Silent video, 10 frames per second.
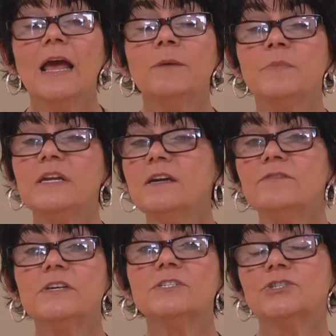And many
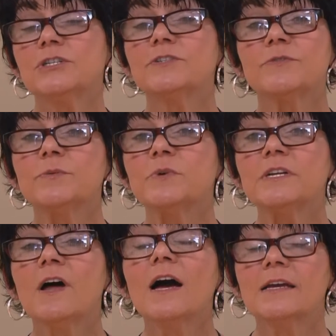of these children
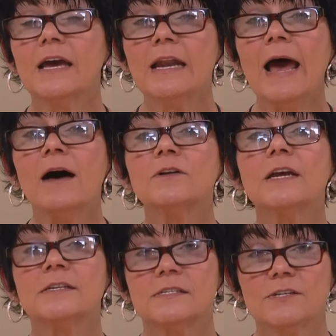would not get out
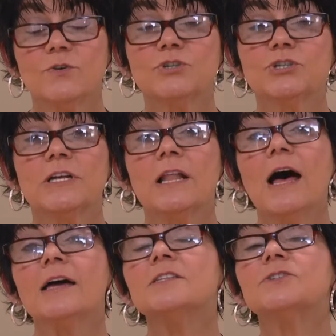and
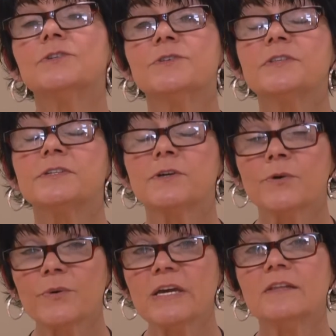socialize to the
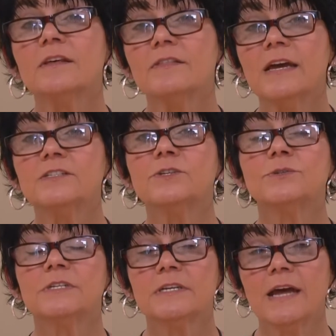degree that they do
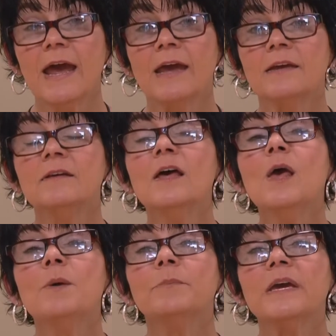today
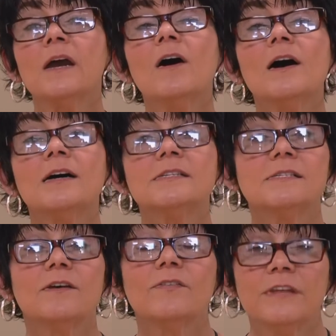
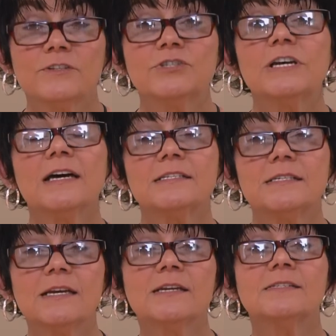because there
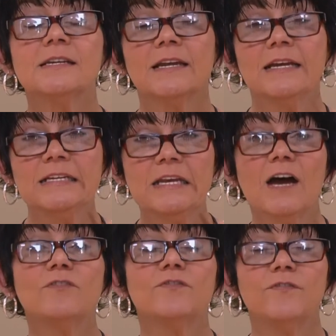just isn't
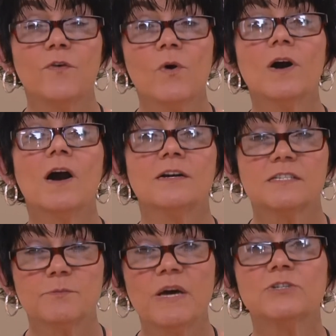enough for our
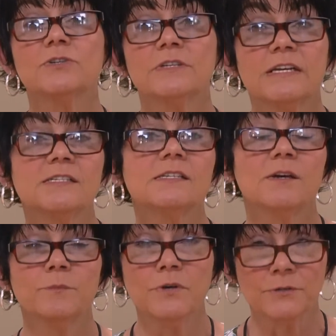special needs
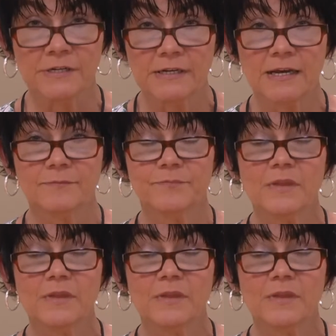community.